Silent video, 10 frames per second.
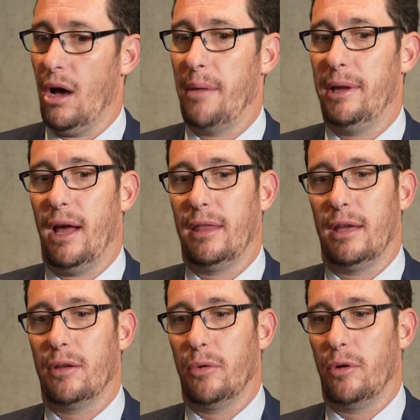I mean, I
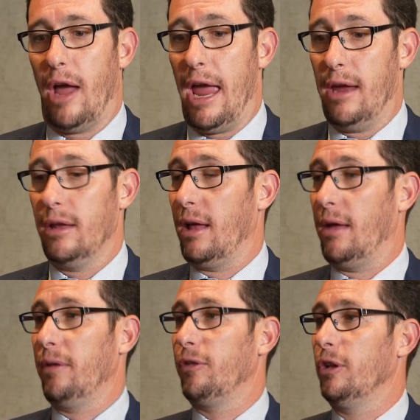think, A,
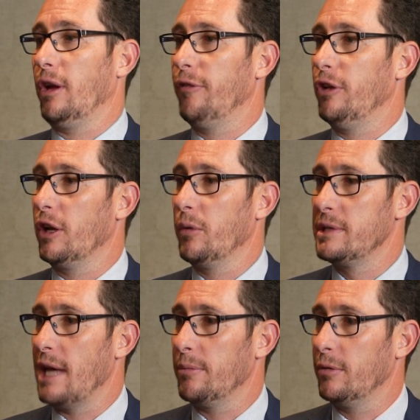I mean, if, you look, if you look at
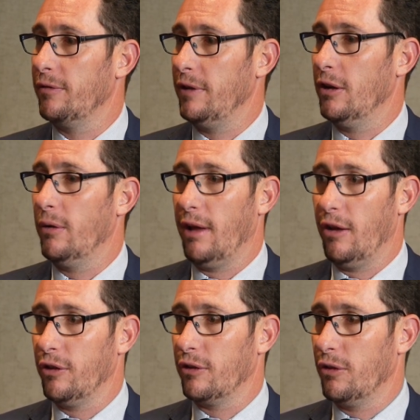what's happened with Philo and
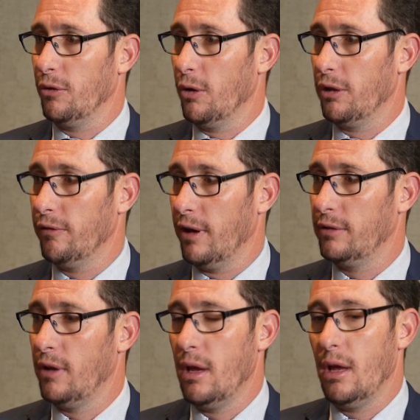N G X to the north of
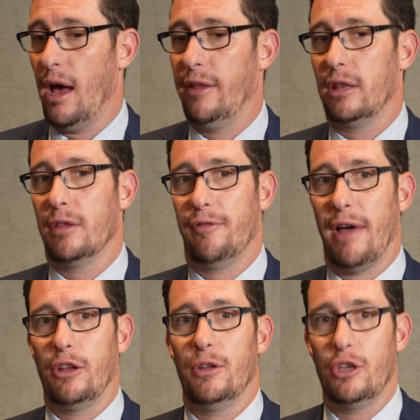us, I think the
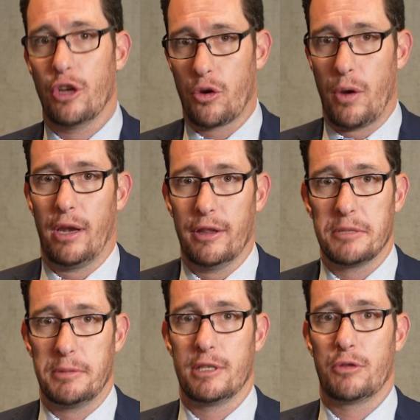value that you're creating in
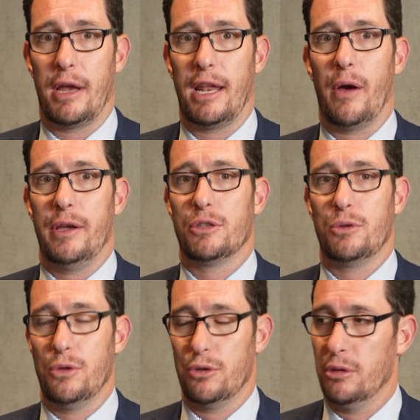this business right now is
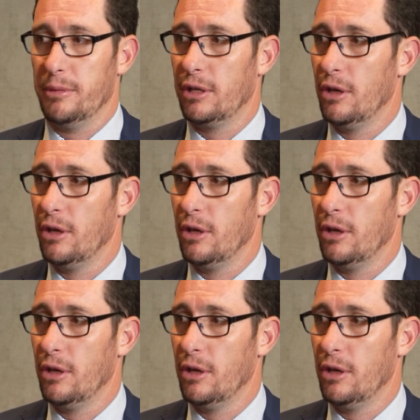through the drill bit.